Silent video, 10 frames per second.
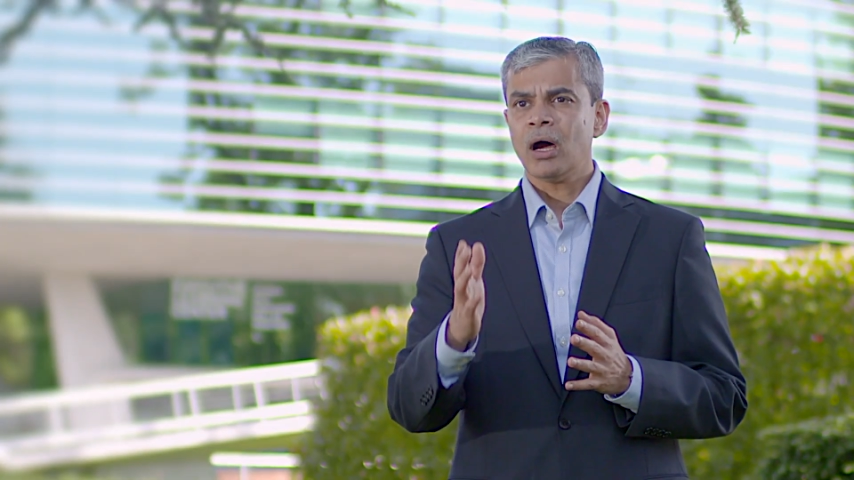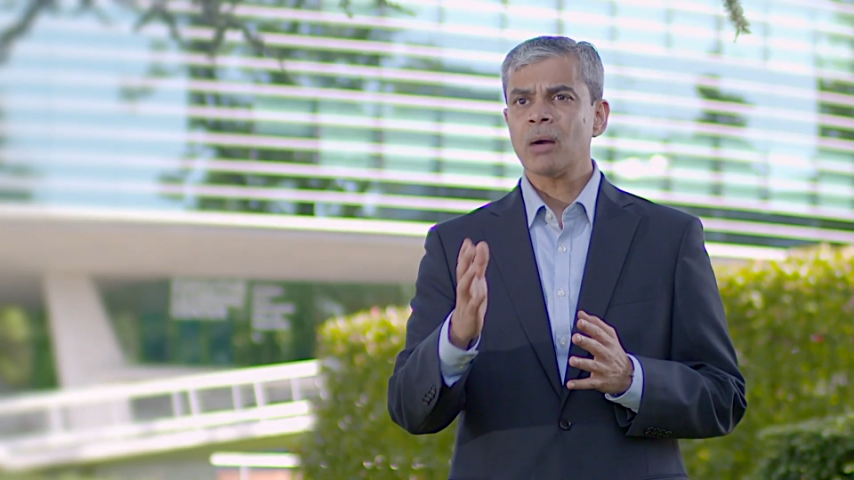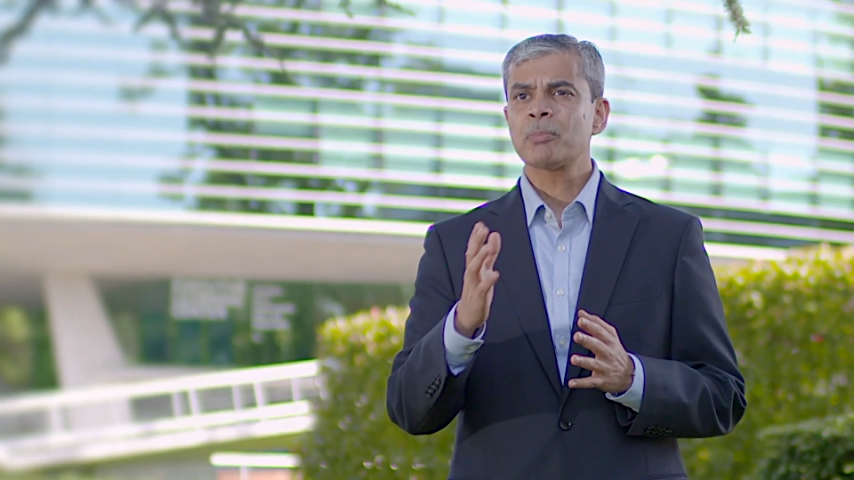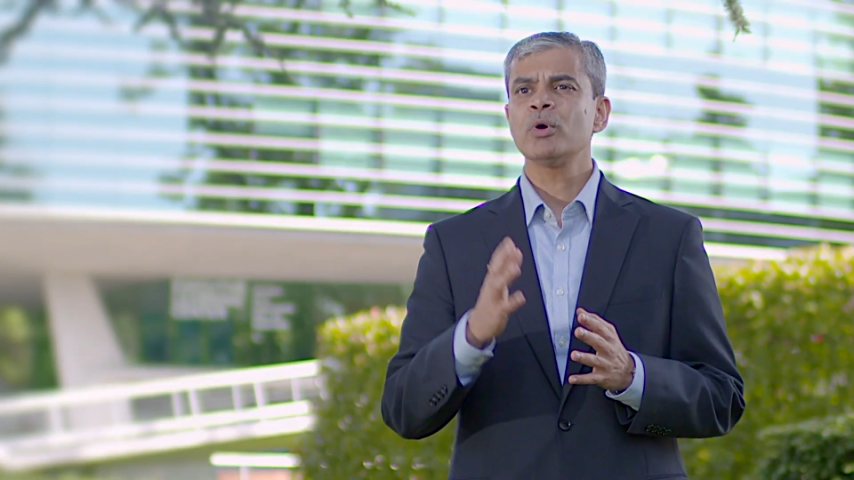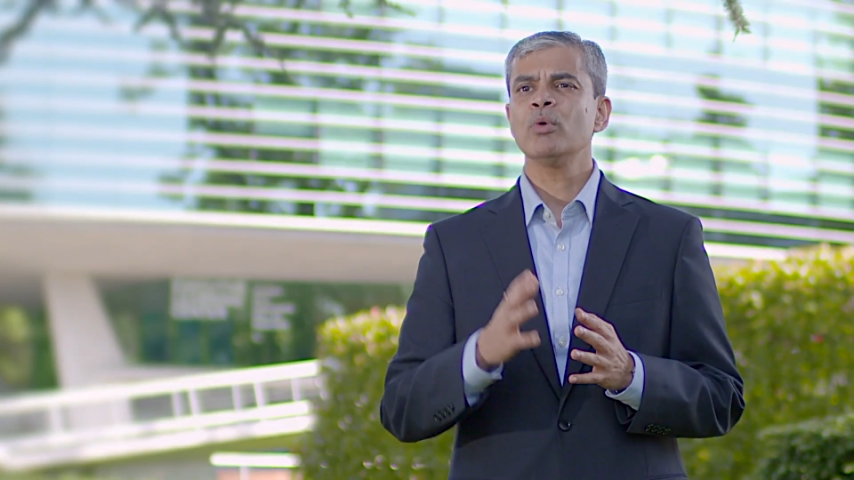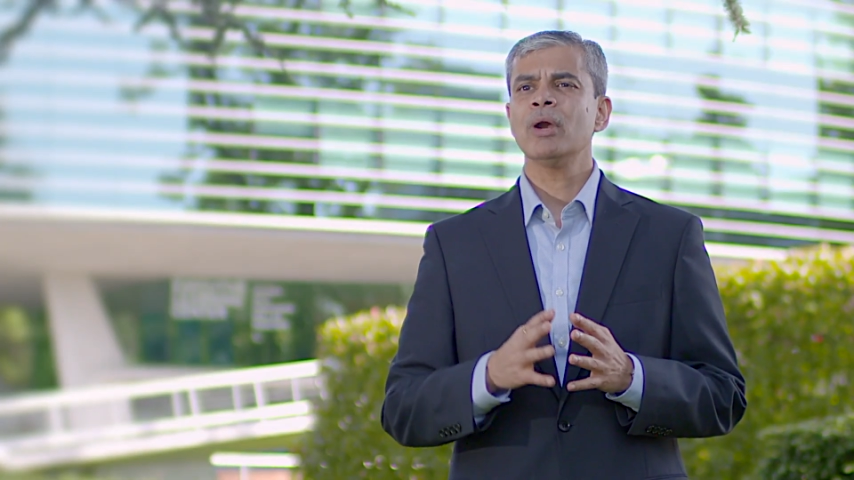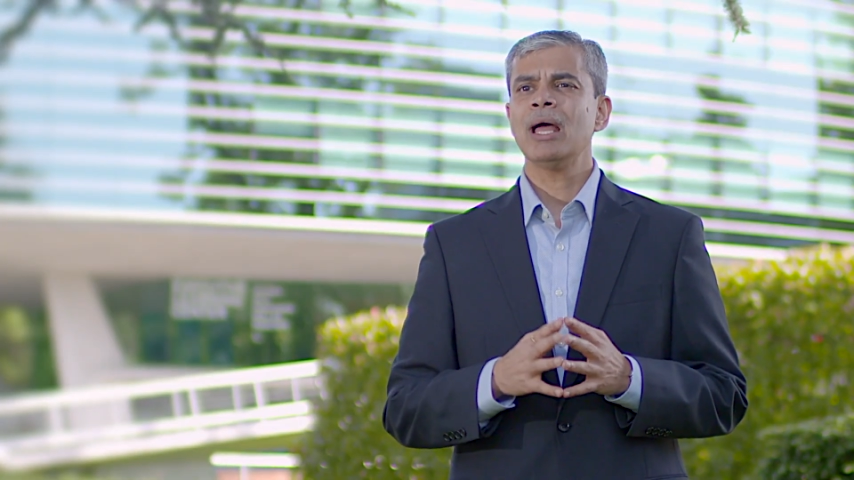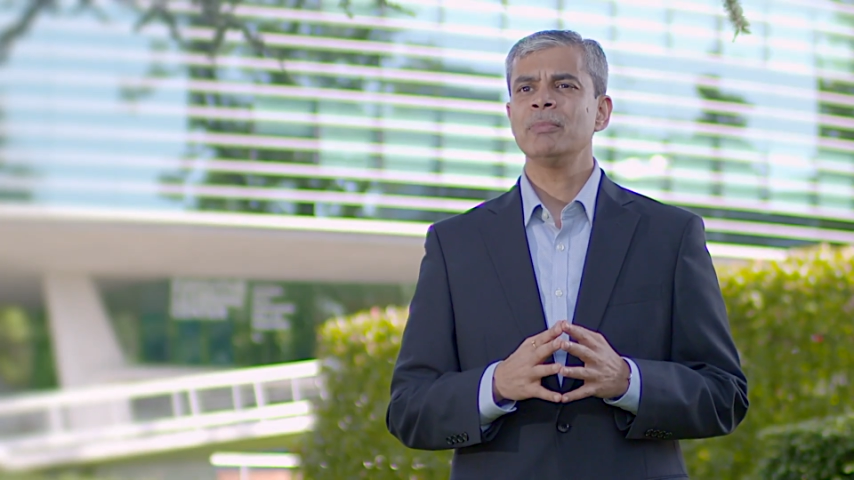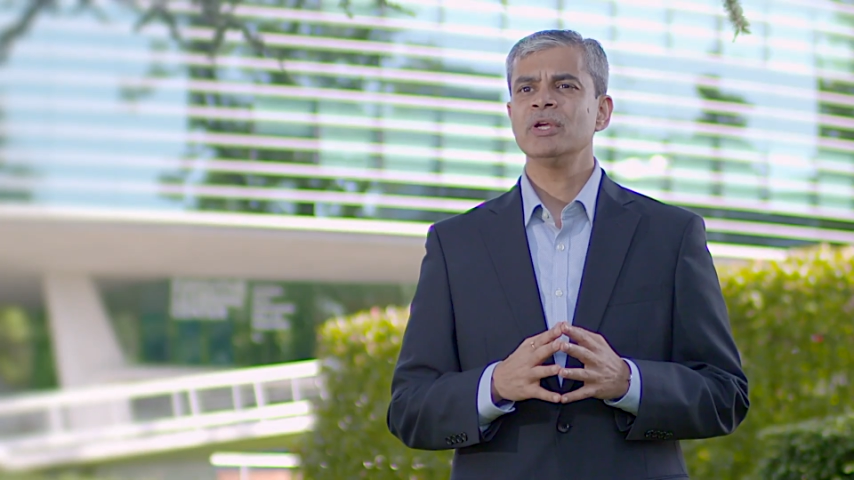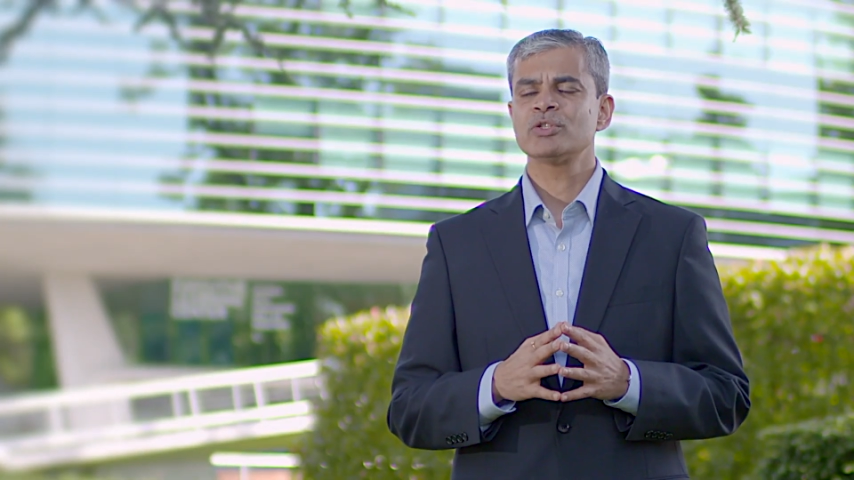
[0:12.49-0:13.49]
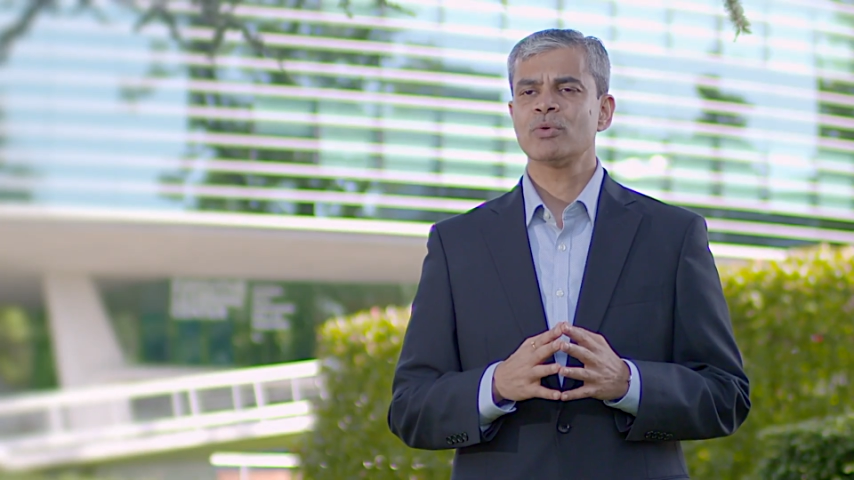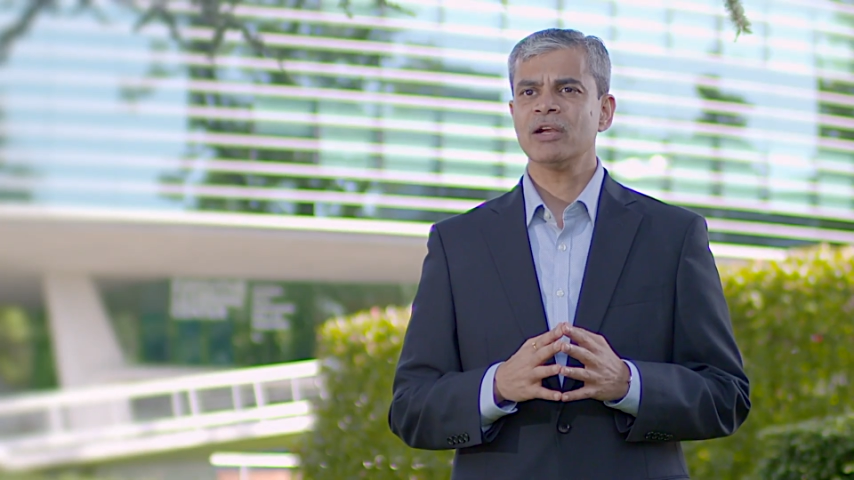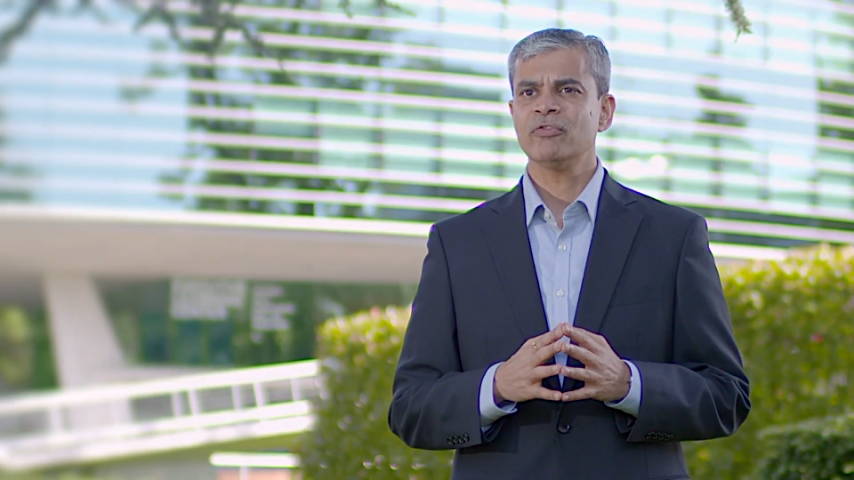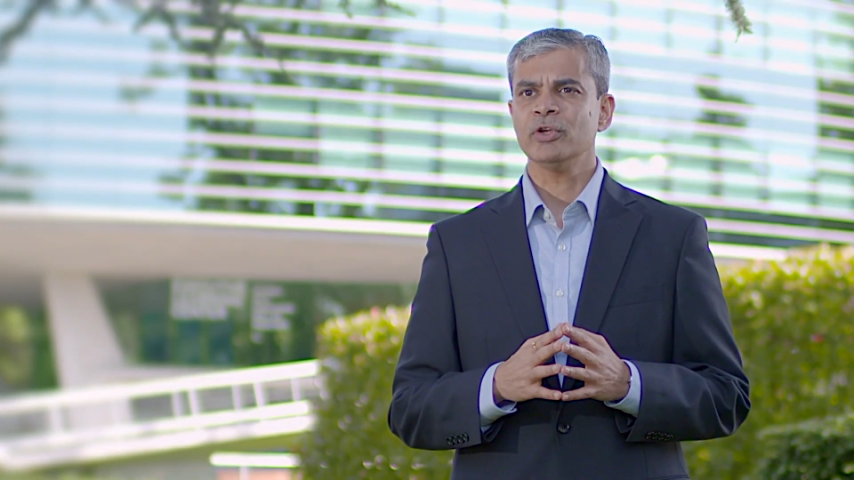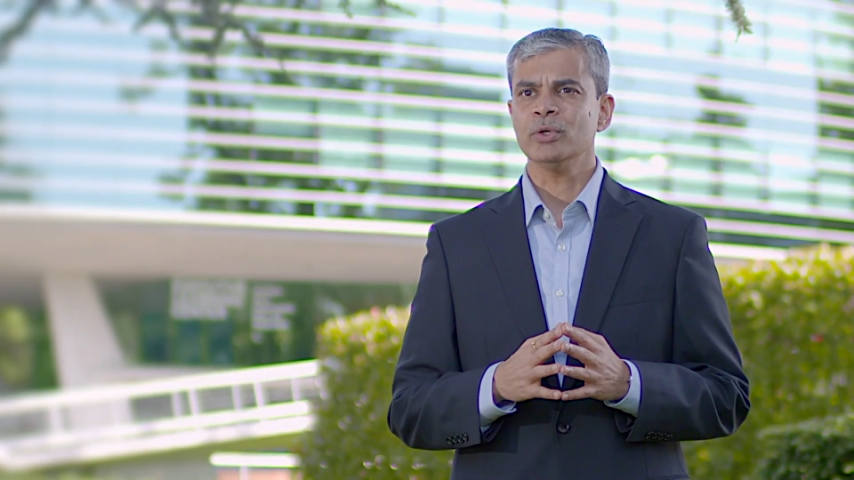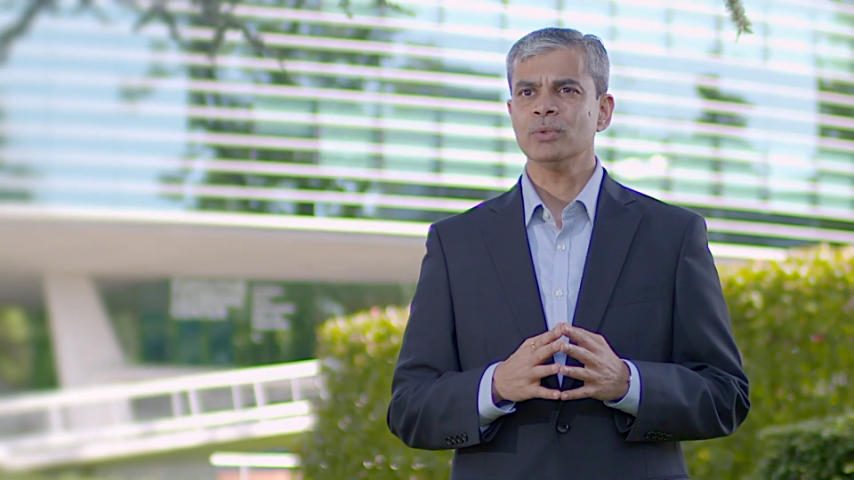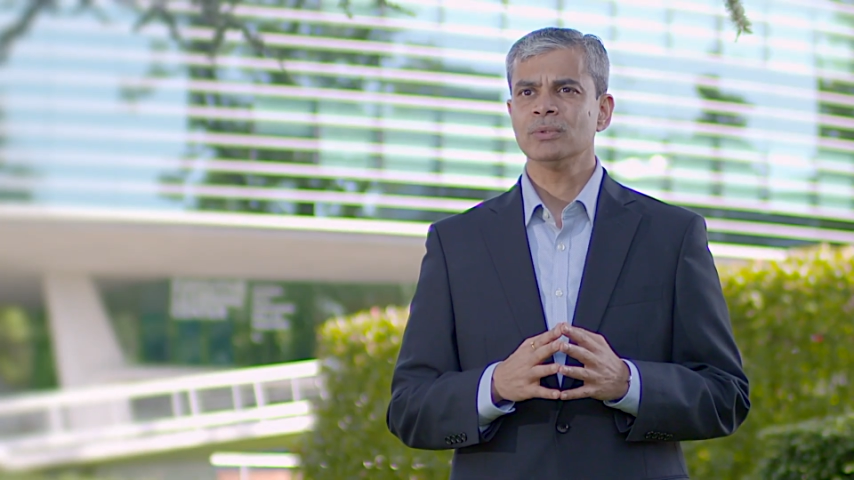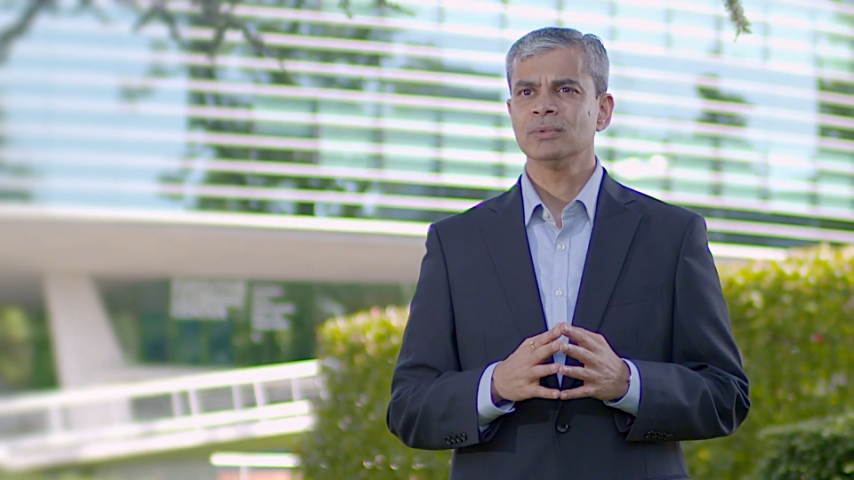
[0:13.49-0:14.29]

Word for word: our program is right for you.